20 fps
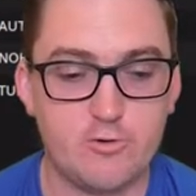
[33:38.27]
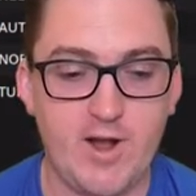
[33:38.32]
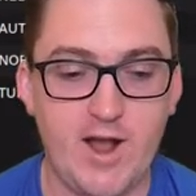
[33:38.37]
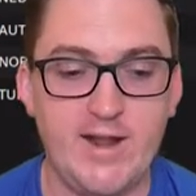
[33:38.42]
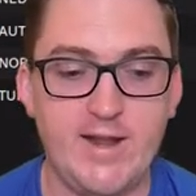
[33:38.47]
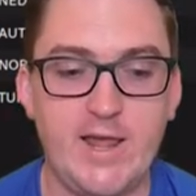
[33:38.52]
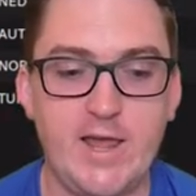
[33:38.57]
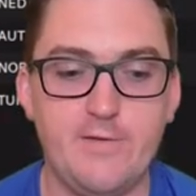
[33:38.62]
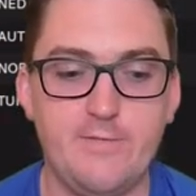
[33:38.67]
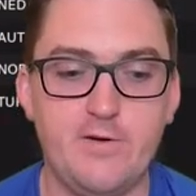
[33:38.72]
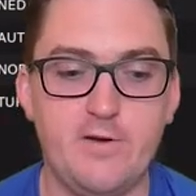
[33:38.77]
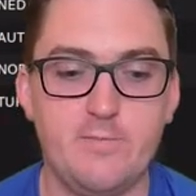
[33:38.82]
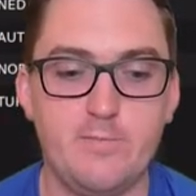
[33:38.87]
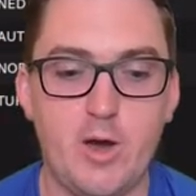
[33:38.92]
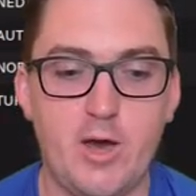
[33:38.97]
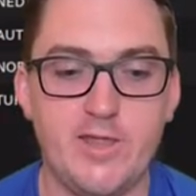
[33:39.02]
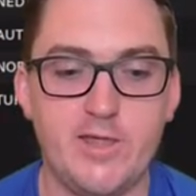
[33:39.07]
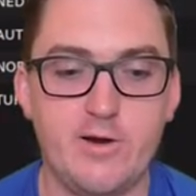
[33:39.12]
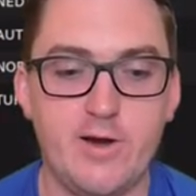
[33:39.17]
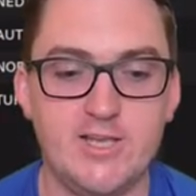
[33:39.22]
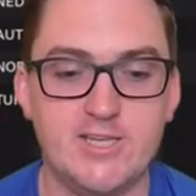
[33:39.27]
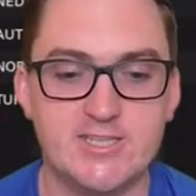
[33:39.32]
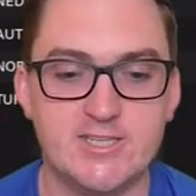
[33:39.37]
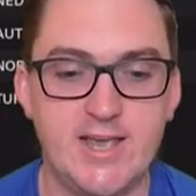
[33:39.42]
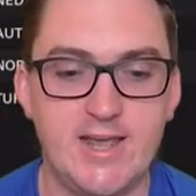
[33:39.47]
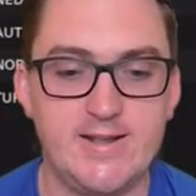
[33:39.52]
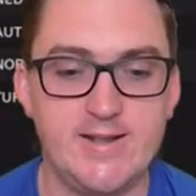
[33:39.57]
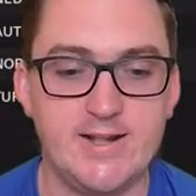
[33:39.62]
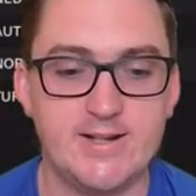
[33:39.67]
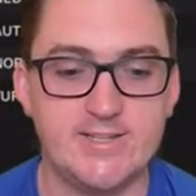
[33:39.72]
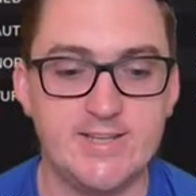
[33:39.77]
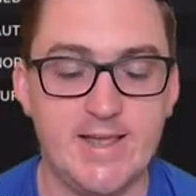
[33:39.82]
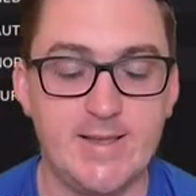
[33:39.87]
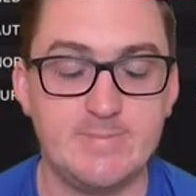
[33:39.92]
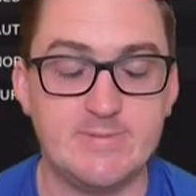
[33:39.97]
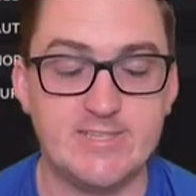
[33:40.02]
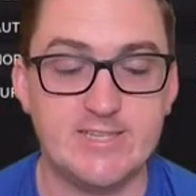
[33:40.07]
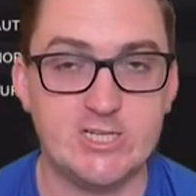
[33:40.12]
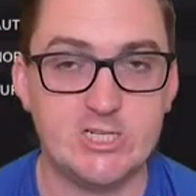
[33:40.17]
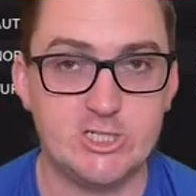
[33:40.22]
Great effort by the Icelandic
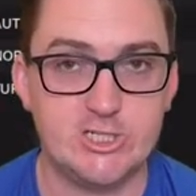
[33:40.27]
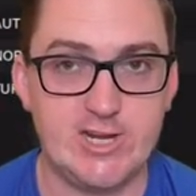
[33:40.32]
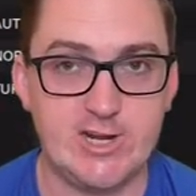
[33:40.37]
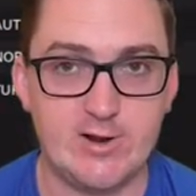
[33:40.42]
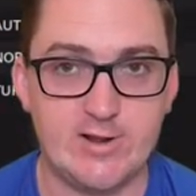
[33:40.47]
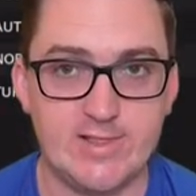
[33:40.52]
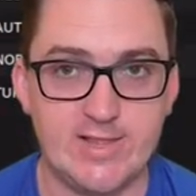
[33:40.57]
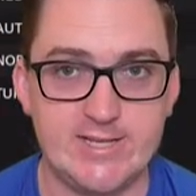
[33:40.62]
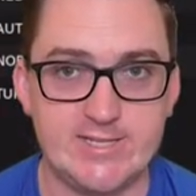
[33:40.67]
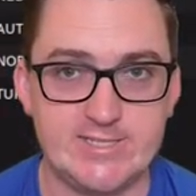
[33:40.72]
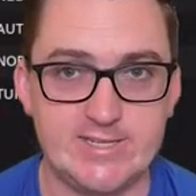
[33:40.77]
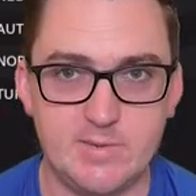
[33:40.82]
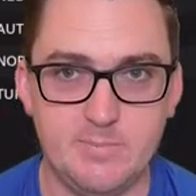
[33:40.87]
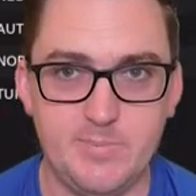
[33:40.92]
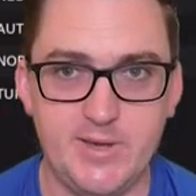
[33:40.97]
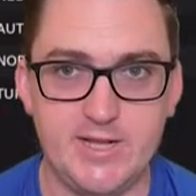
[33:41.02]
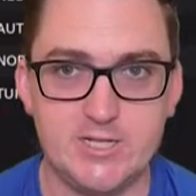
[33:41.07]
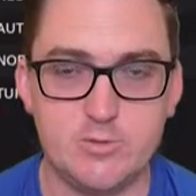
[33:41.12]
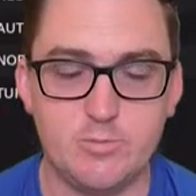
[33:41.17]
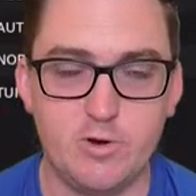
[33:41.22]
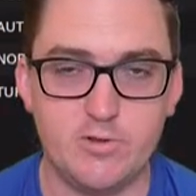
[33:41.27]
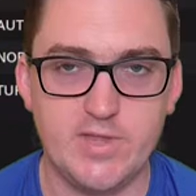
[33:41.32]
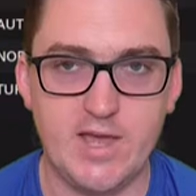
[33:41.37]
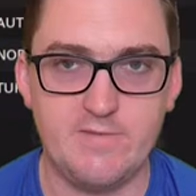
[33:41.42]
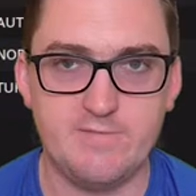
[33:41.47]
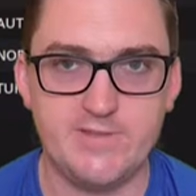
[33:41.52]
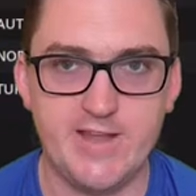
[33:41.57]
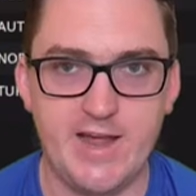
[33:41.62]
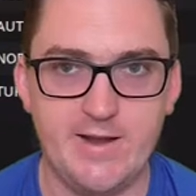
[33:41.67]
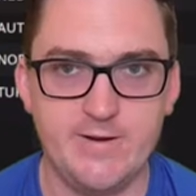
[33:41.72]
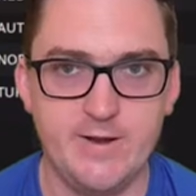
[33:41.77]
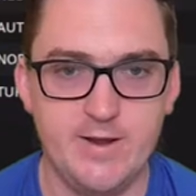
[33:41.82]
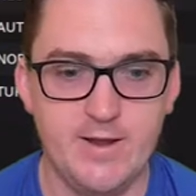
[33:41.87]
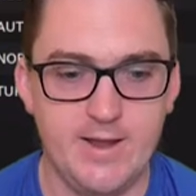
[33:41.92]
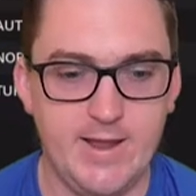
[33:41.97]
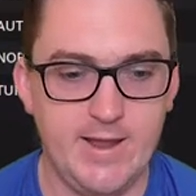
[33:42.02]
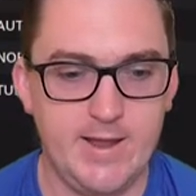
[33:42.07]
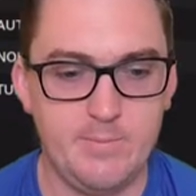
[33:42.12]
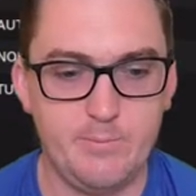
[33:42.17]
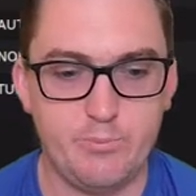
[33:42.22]
teams this year, at least compared to what they've done
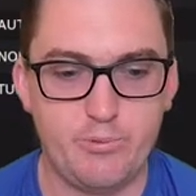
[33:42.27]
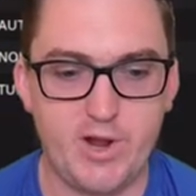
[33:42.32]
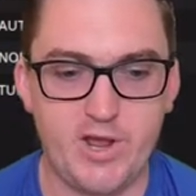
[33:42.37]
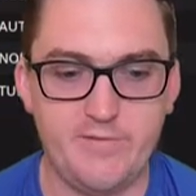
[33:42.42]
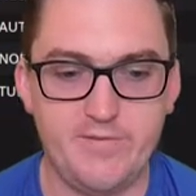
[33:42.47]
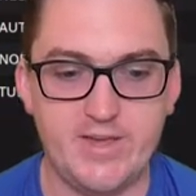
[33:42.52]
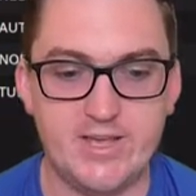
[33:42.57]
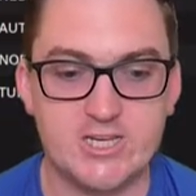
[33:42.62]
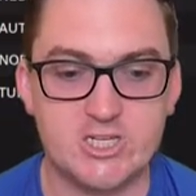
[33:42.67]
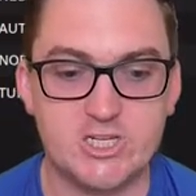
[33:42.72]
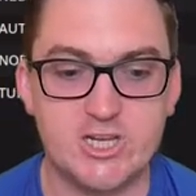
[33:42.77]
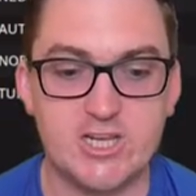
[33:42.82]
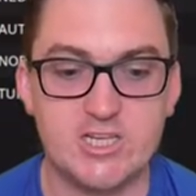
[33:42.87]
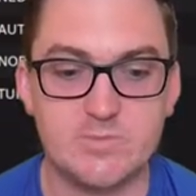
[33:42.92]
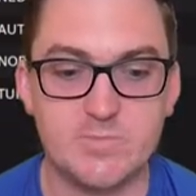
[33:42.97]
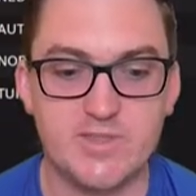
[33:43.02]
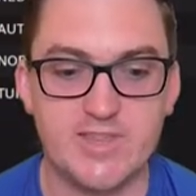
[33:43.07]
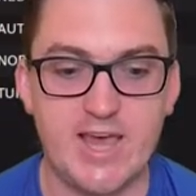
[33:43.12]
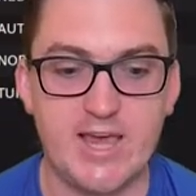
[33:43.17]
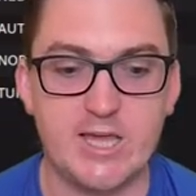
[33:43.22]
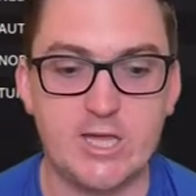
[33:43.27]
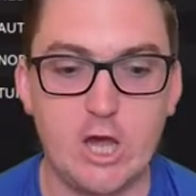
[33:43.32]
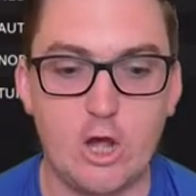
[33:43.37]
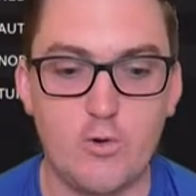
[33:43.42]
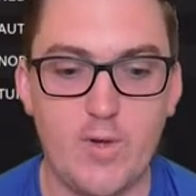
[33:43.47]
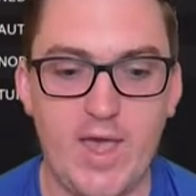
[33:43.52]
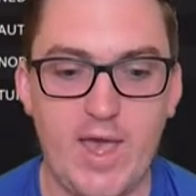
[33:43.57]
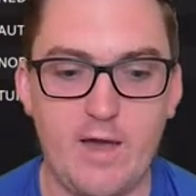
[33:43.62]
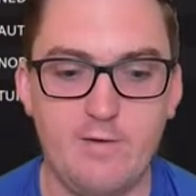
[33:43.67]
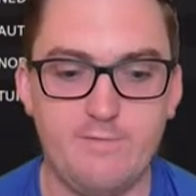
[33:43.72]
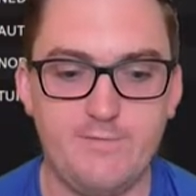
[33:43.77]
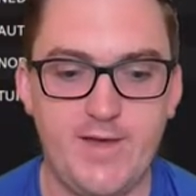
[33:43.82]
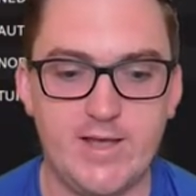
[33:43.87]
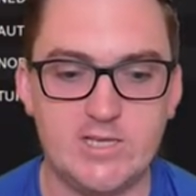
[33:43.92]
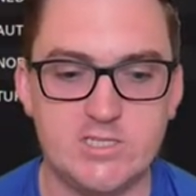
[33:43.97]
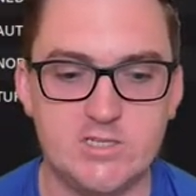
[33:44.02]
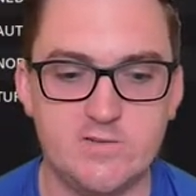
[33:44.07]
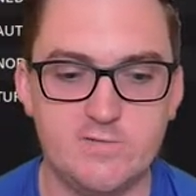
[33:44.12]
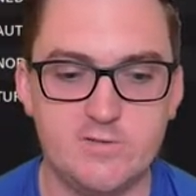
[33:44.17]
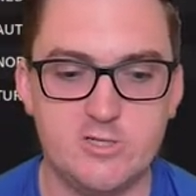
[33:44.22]
in previous years, but they go out
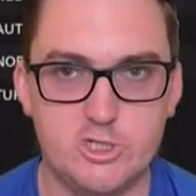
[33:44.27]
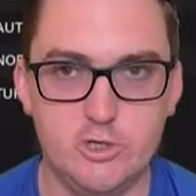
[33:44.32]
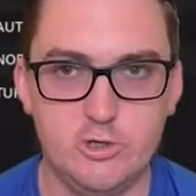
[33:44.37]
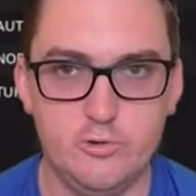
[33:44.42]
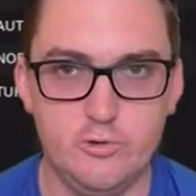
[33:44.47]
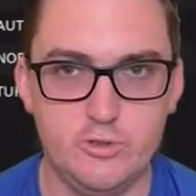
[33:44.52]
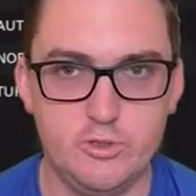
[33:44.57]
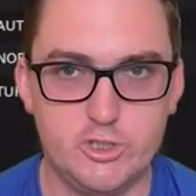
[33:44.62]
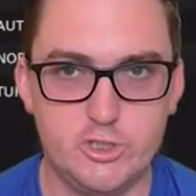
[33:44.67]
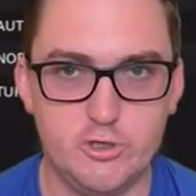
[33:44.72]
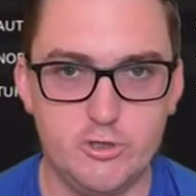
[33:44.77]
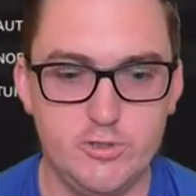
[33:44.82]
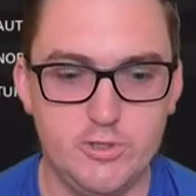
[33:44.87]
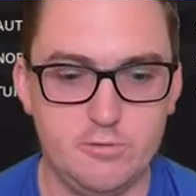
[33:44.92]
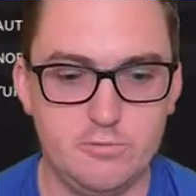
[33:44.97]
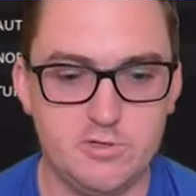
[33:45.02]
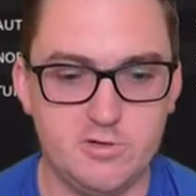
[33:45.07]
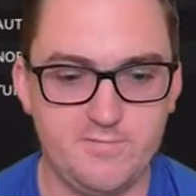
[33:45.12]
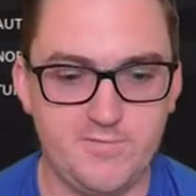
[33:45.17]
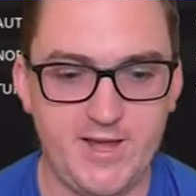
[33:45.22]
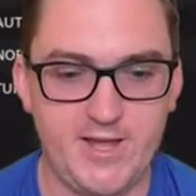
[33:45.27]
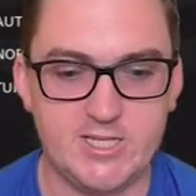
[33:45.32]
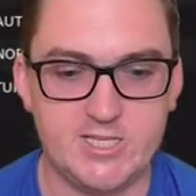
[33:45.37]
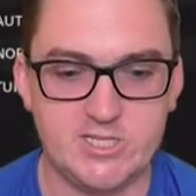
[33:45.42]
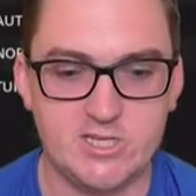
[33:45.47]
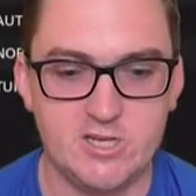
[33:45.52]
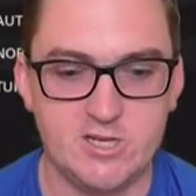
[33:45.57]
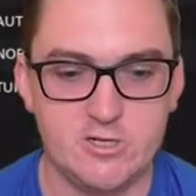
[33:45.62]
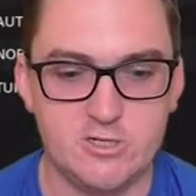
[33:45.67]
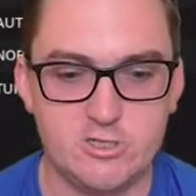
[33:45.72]
thanks to 2-0 defeats